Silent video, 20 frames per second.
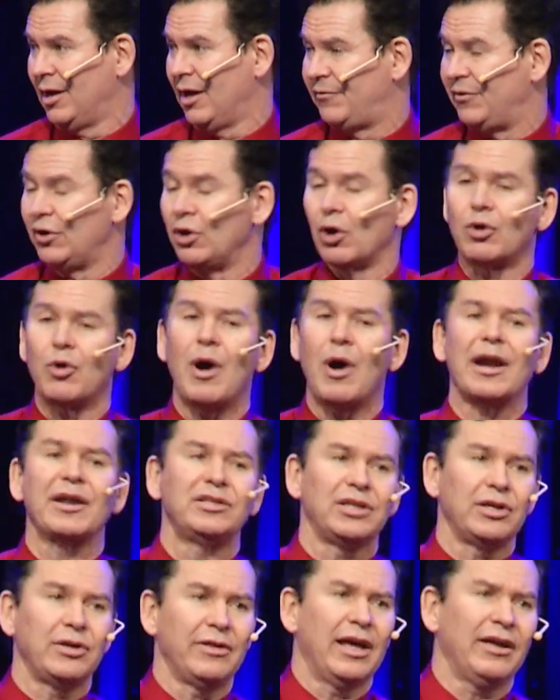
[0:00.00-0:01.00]
If you don't know how to
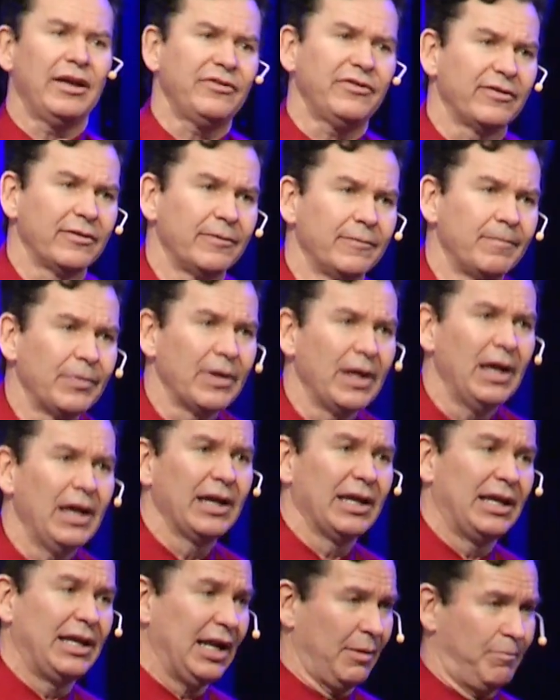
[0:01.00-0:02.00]
do this,
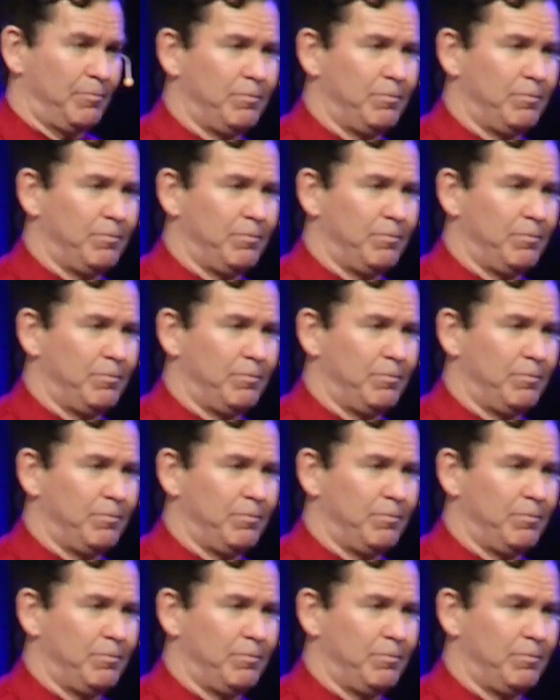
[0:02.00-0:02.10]
get a